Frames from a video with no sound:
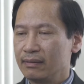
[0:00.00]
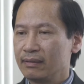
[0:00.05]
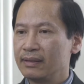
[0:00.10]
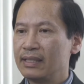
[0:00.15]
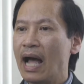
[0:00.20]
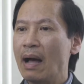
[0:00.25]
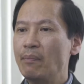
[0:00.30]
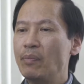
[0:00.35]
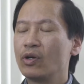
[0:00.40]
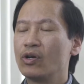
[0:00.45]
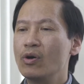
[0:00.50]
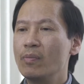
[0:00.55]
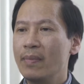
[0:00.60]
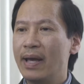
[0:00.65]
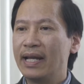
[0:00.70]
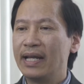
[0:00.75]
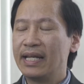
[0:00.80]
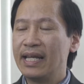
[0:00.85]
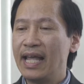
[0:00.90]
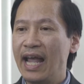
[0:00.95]
topical
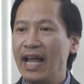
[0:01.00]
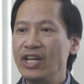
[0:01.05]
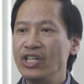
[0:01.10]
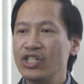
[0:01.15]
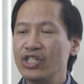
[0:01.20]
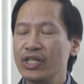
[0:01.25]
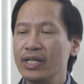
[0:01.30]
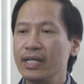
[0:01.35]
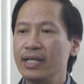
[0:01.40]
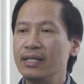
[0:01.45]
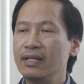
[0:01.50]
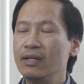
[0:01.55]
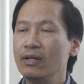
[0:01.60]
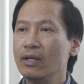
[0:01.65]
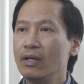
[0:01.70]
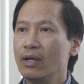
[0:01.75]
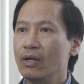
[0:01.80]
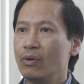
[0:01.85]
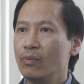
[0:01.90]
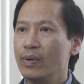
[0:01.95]
medication,
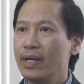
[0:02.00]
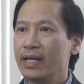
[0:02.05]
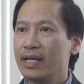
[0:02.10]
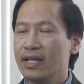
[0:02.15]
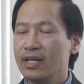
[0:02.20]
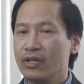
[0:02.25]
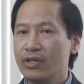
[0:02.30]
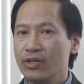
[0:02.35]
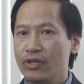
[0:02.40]
we can